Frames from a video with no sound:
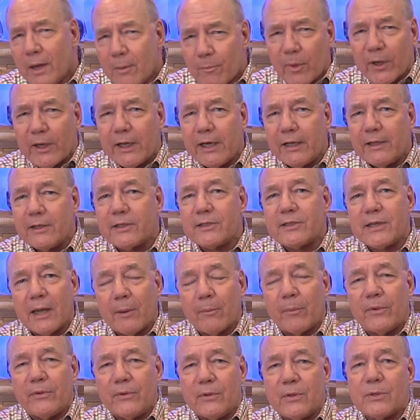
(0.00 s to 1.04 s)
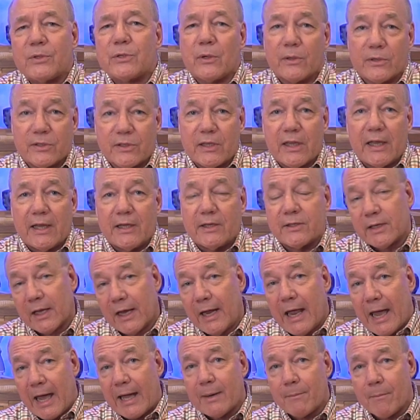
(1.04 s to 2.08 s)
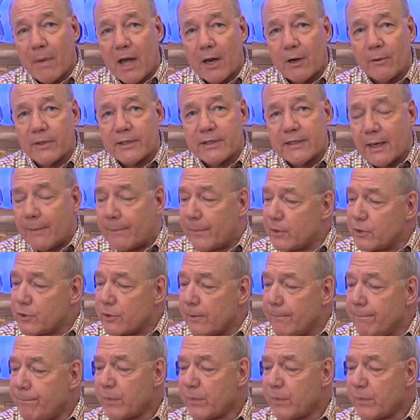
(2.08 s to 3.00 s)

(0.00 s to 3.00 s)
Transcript: Bring it in the tent with you so it stays at a moderate temperature.